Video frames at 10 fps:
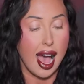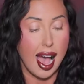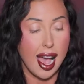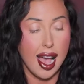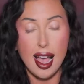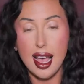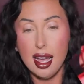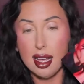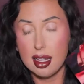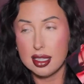
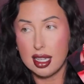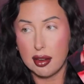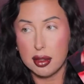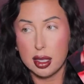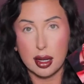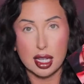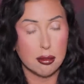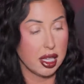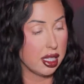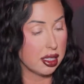I definitely
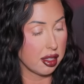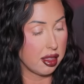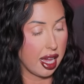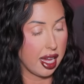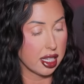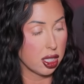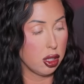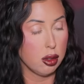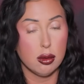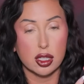recommend that
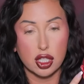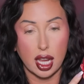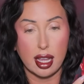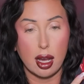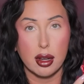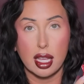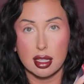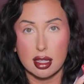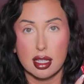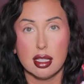you check out
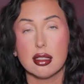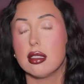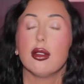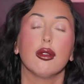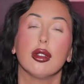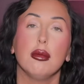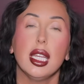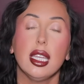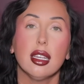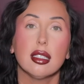Anthony's social
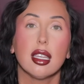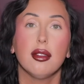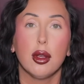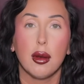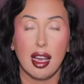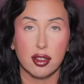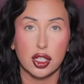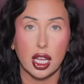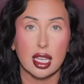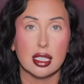medias if you have a
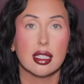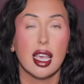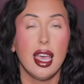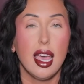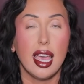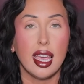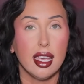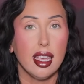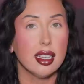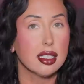chance.
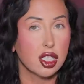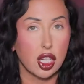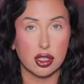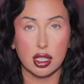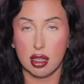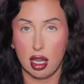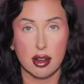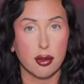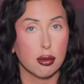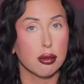He shares a lot
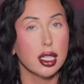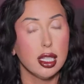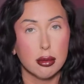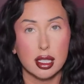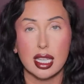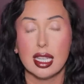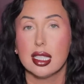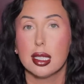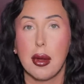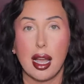of really
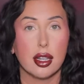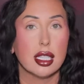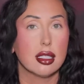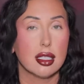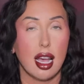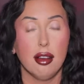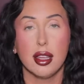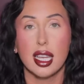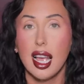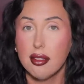inspiring stuff,
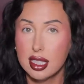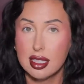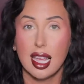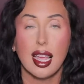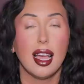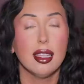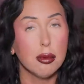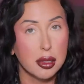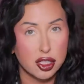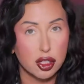and I have to say, I had the
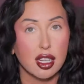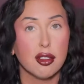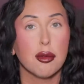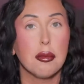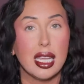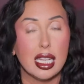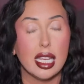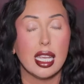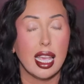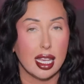pleasure of
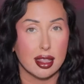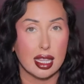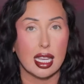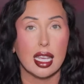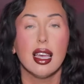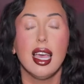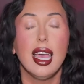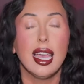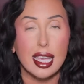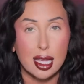meeting Anthony
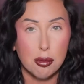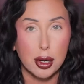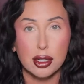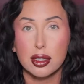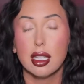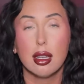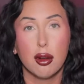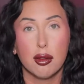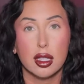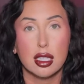in person
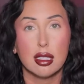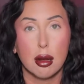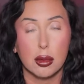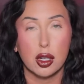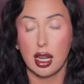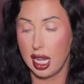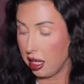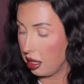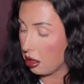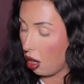over the summer,
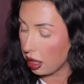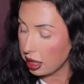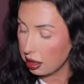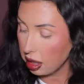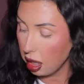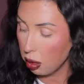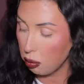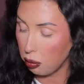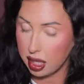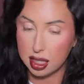and honestly,
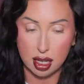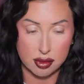one